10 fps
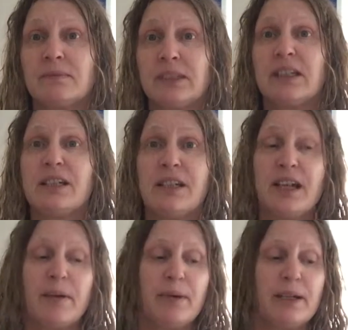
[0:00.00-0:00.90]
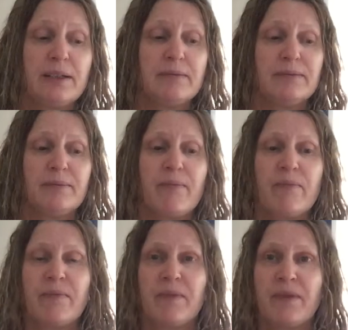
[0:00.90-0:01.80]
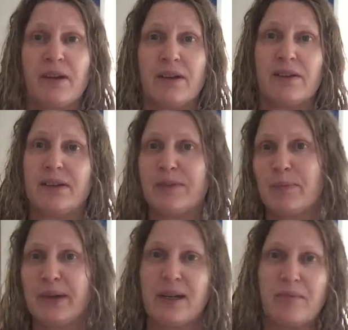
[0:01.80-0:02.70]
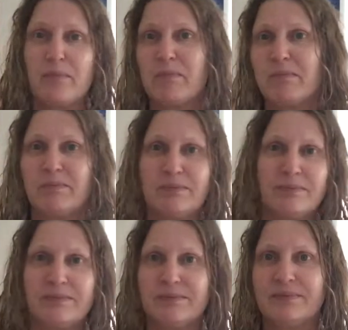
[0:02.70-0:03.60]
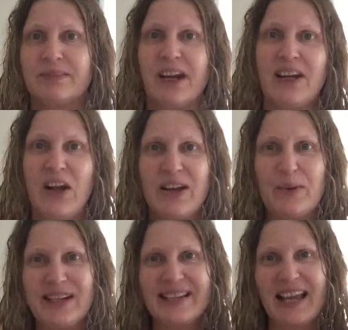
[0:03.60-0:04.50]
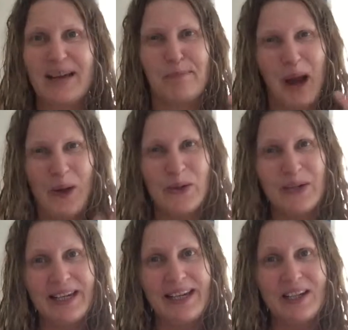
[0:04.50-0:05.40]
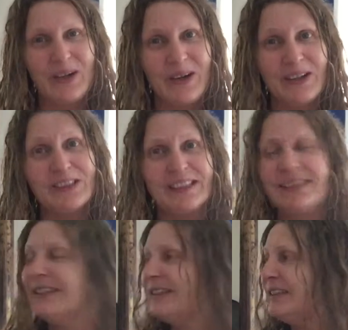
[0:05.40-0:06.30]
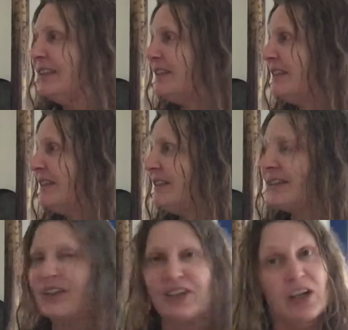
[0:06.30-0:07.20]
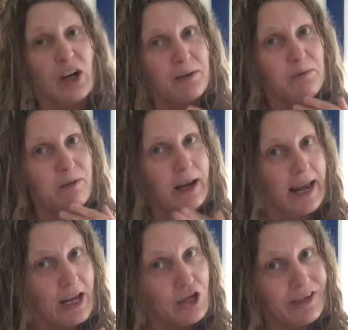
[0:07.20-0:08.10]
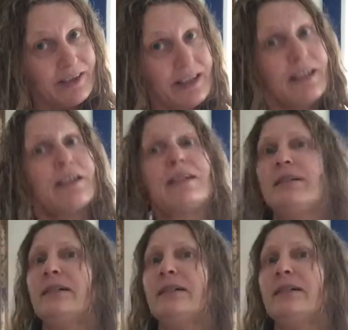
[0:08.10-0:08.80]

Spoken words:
It did happen. This big, I kind of want to say a pony dog, because I got a flash of it.